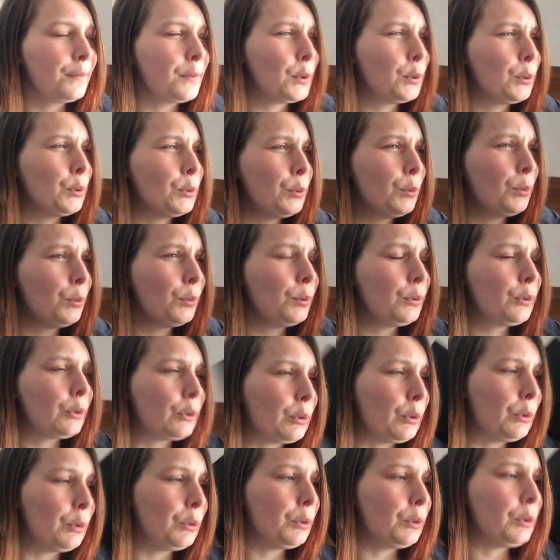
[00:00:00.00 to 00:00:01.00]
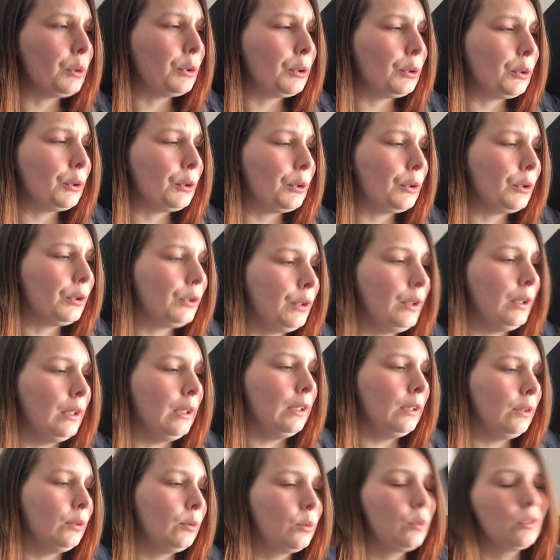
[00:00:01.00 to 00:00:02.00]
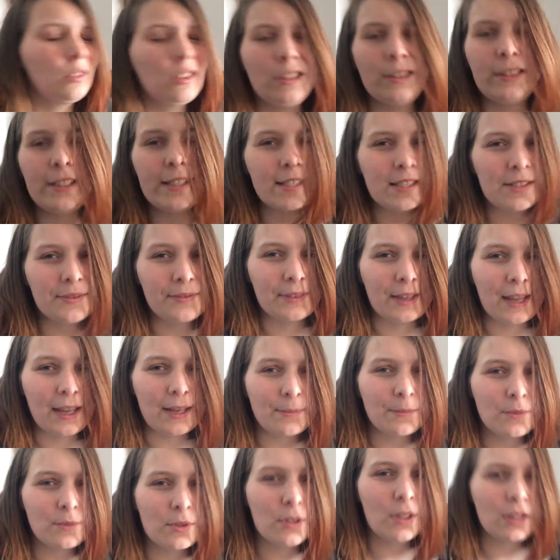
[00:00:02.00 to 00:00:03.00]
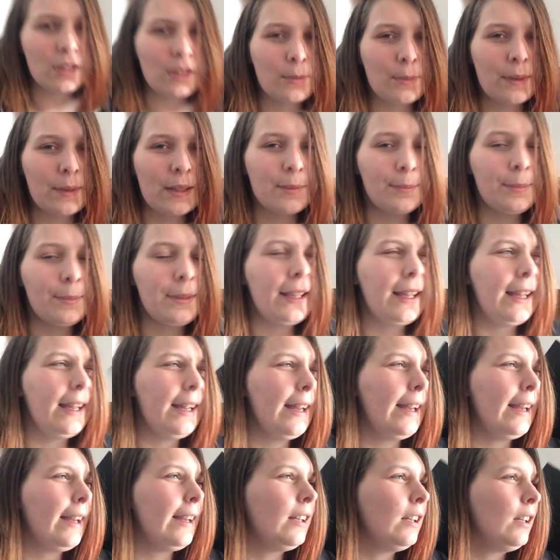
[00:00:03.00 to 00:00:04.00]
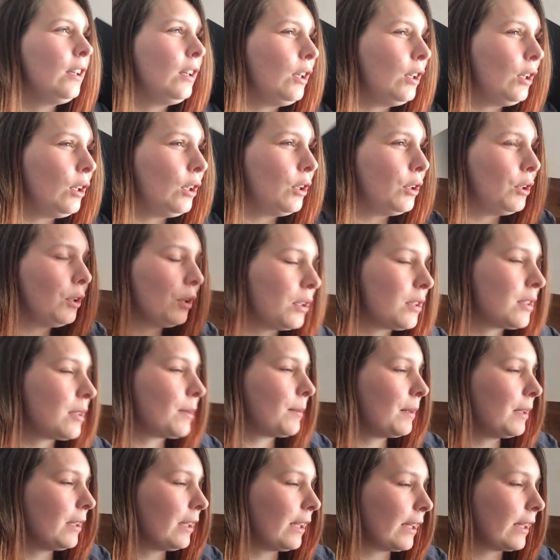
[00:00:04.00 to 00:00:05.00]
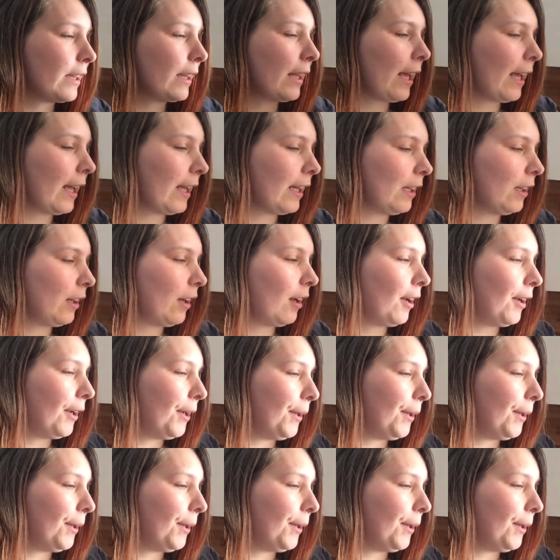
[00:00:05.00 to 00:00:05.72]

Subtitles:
food or a list of games or something we can play or something like that.